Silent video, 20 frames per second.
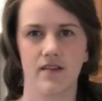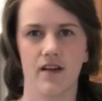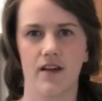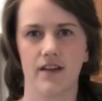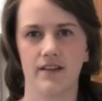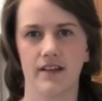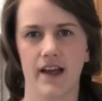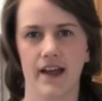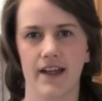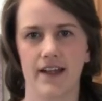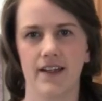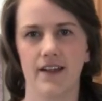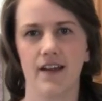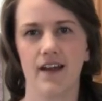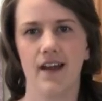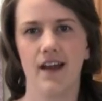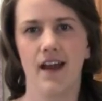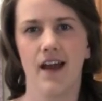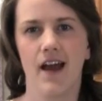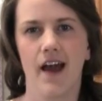online,
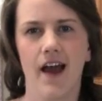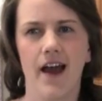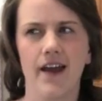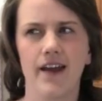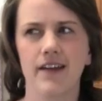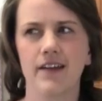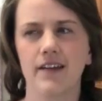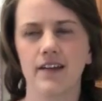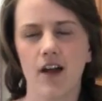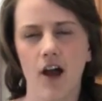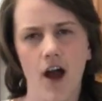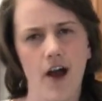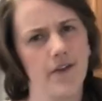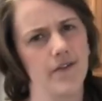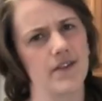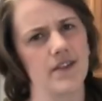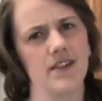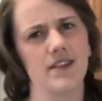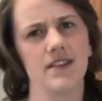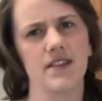and it
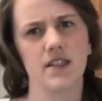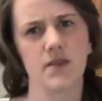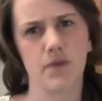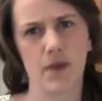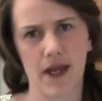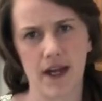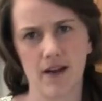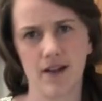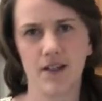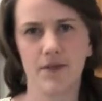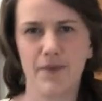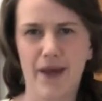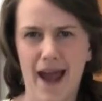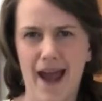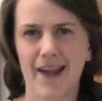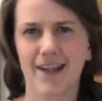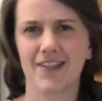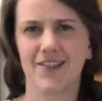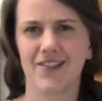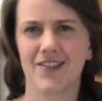often is paired in
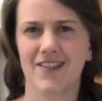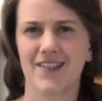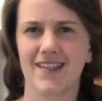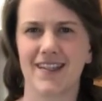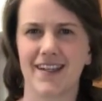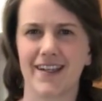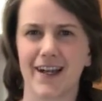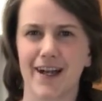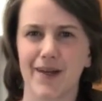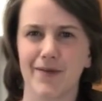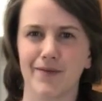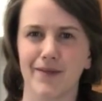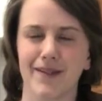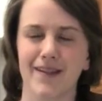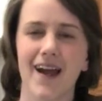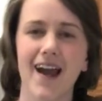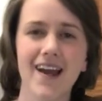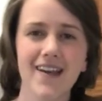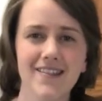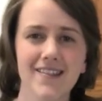packages that come with
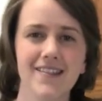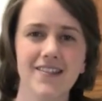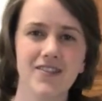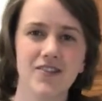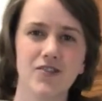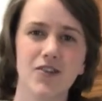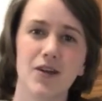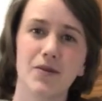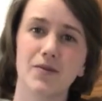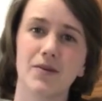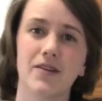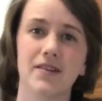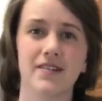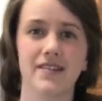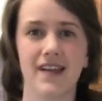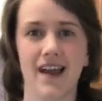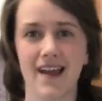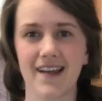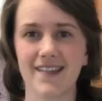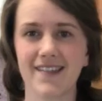icing scrapers,
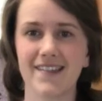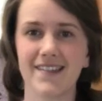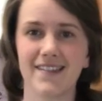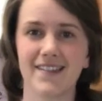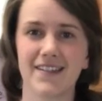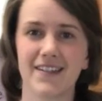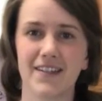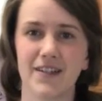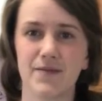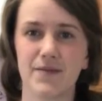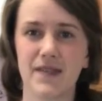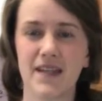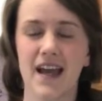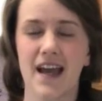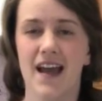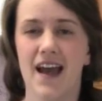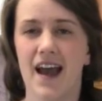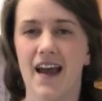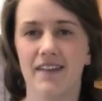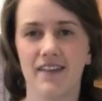icing tips,
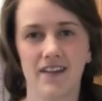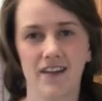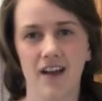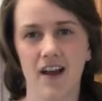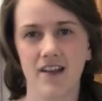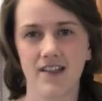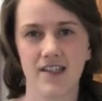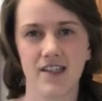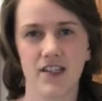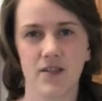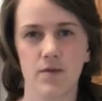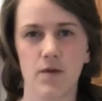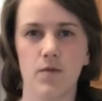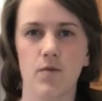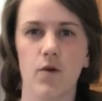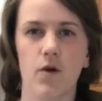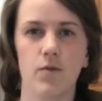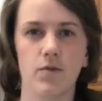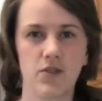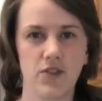and then it costs a little bit
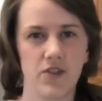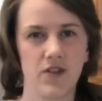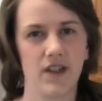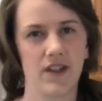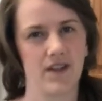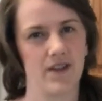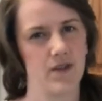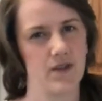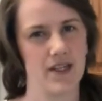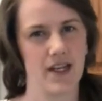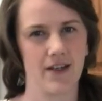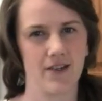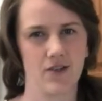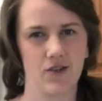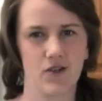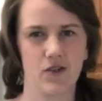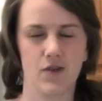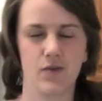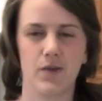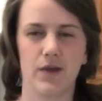more, but you get those
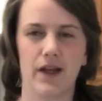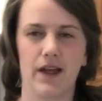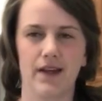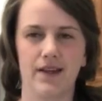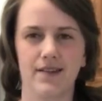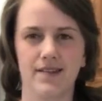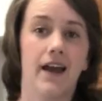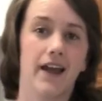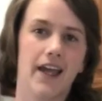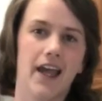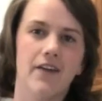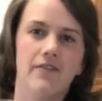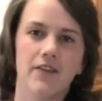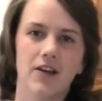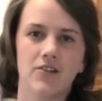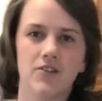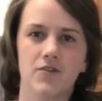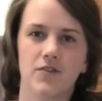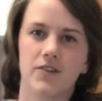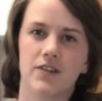extra supplies. Can't
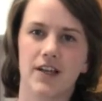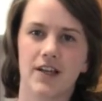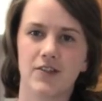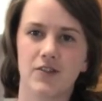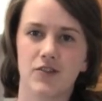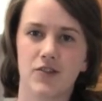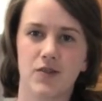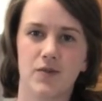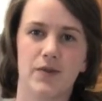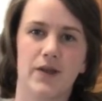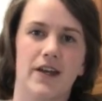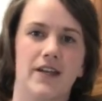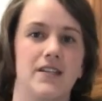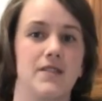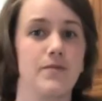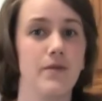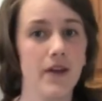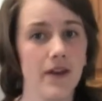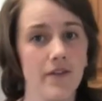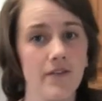vouch for the extra supplies,
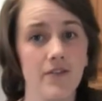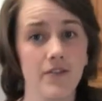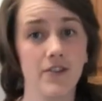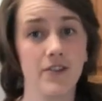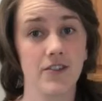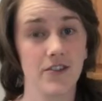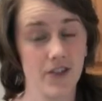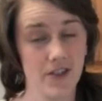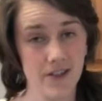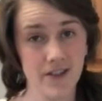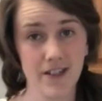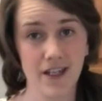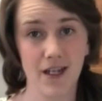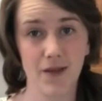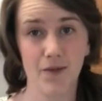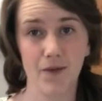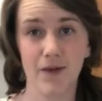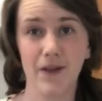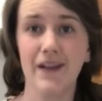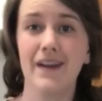but for the
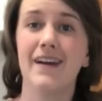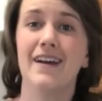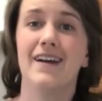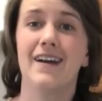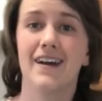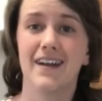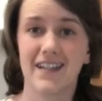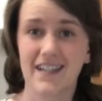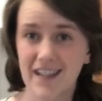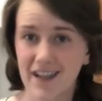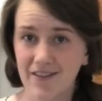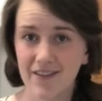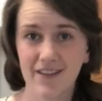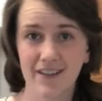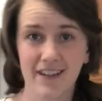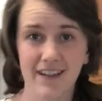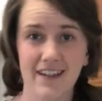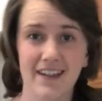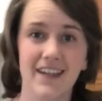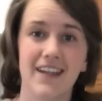turntable, I
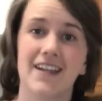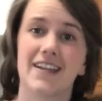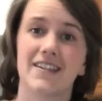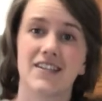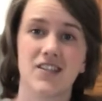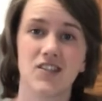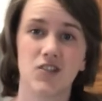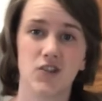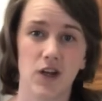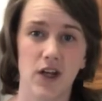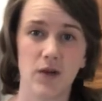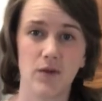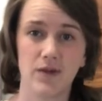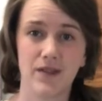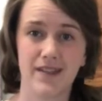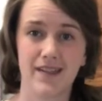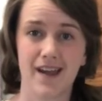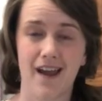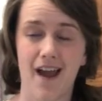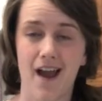definitely think it's a great one
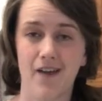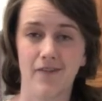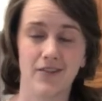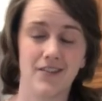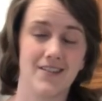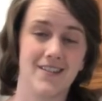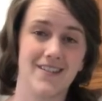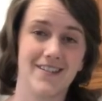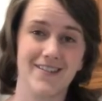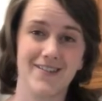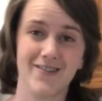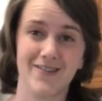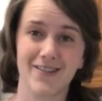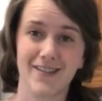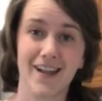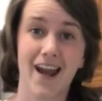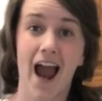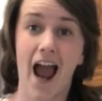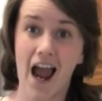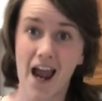to have and to use,
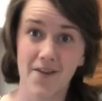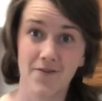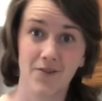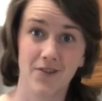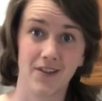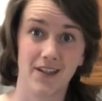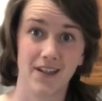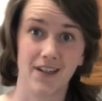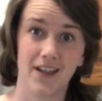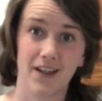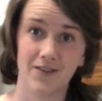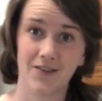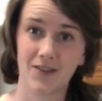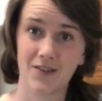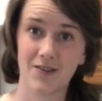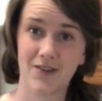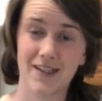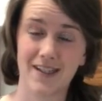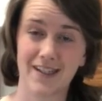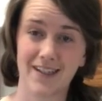and I really loved
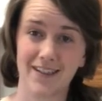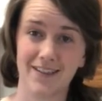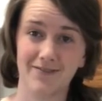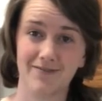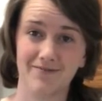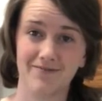using it.